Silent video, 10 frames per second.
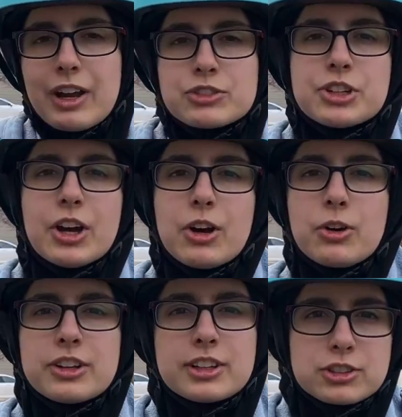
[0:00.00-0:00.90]
toe,
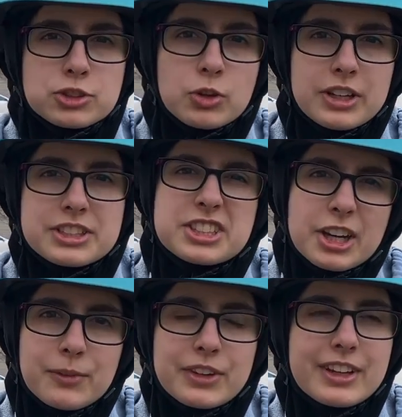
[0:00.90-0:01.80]
and it looked quite
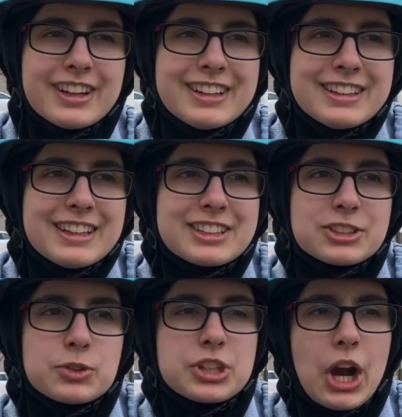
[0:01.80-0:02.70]
stubby, and
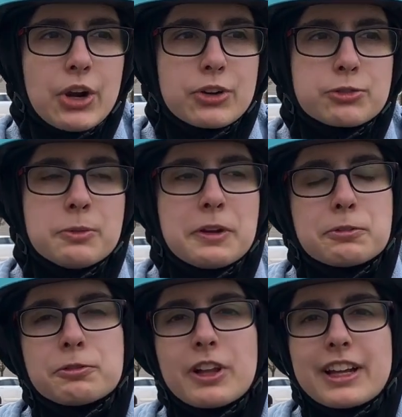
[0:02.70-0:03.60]
so it was harder for me to
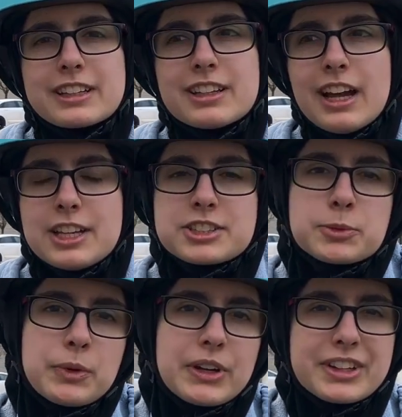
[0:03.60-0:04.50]
flick as
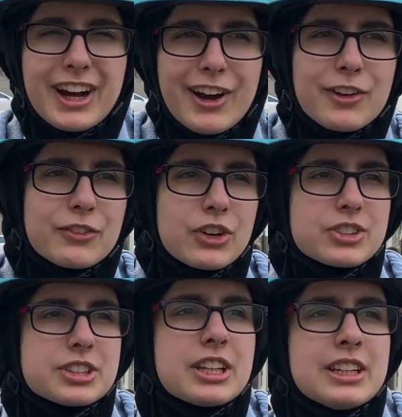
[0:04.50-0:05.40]
compared to Converse.